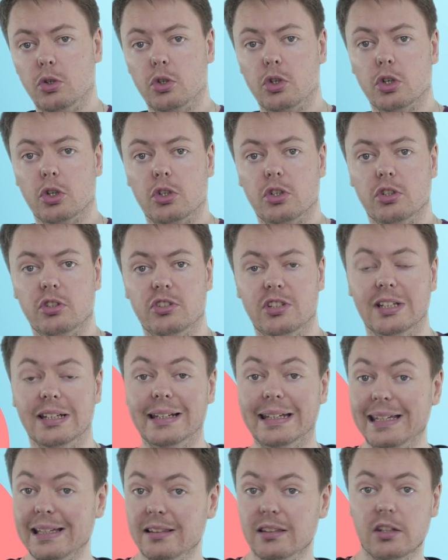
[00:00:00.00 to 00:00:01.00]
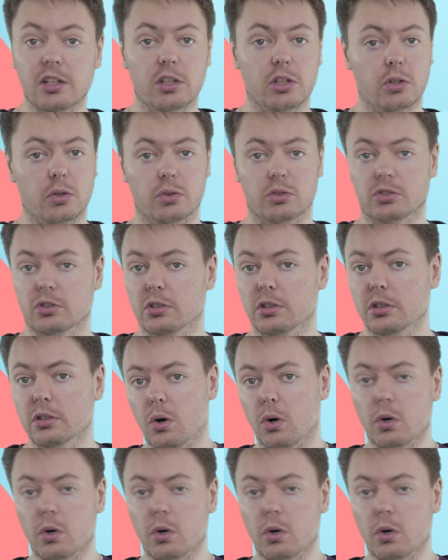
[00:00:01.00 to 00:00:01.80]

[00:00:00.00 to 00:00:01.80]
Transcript: you could delete the user,